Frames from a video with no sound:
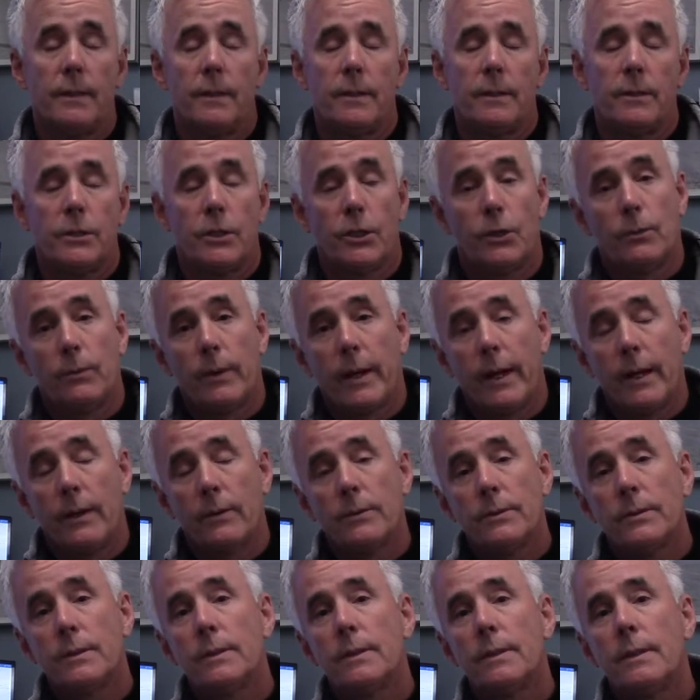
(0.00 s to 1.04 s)

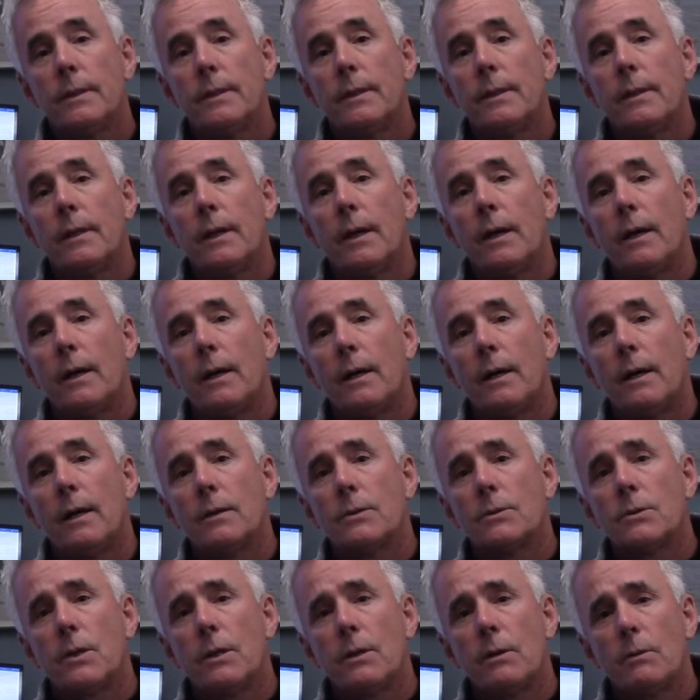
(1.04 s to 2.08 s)
year-round, So
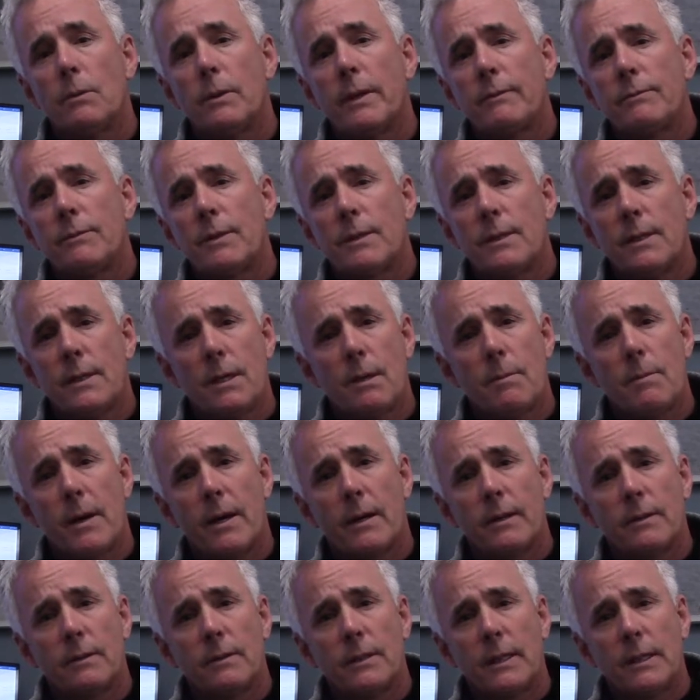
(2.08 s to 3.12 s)
I don't really have to think
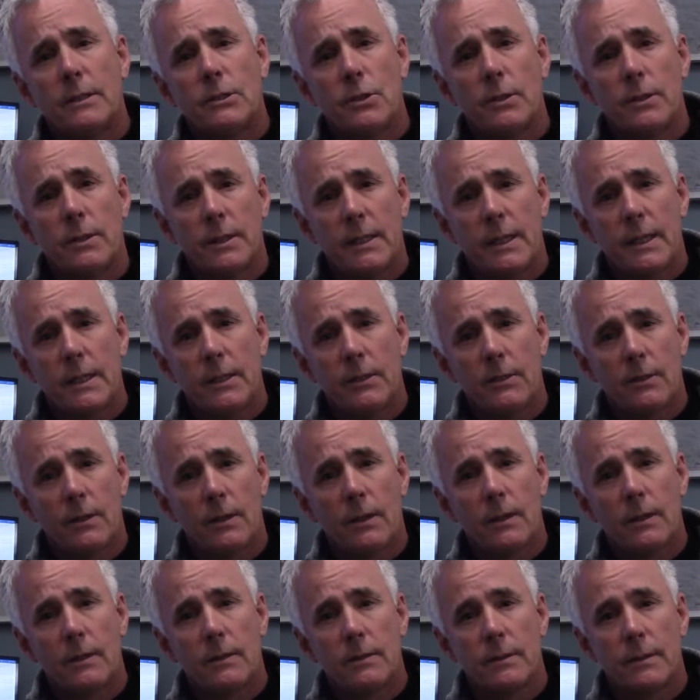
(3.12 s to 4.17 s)
about turning the heater
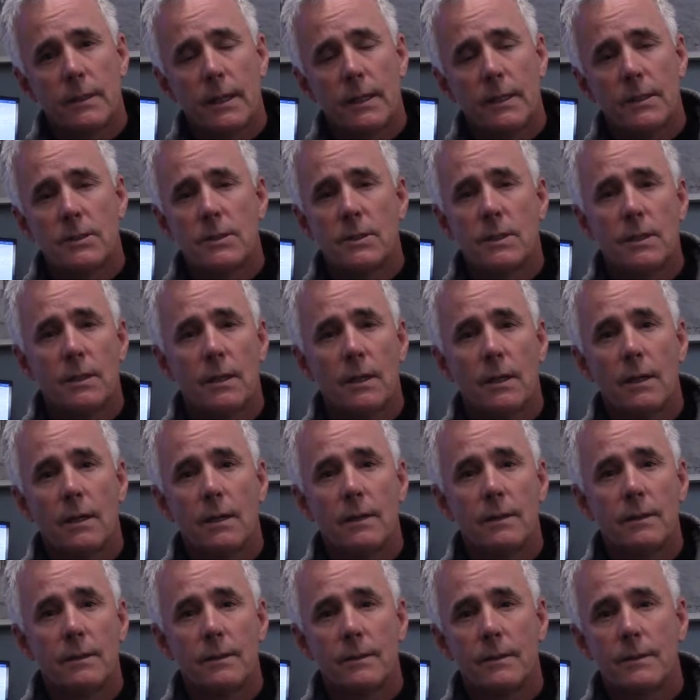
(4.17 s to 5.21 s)
on or the AC
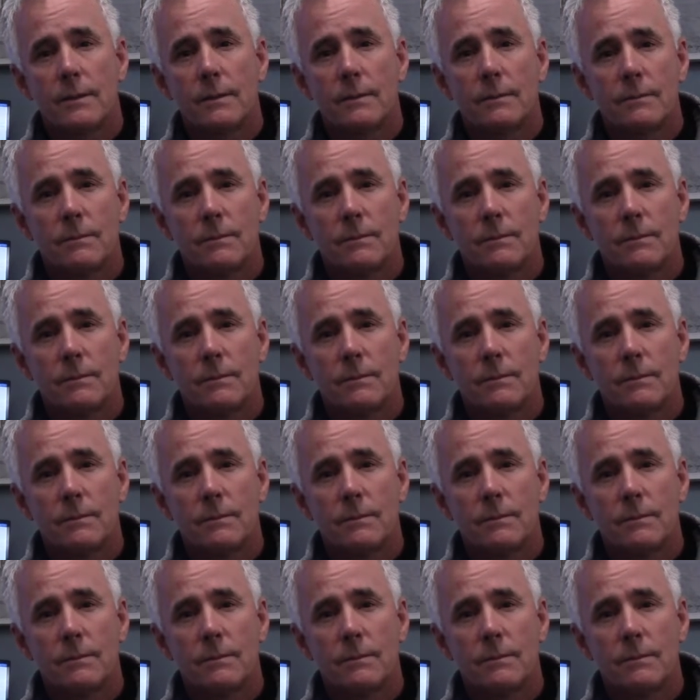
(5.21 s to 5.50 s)
on or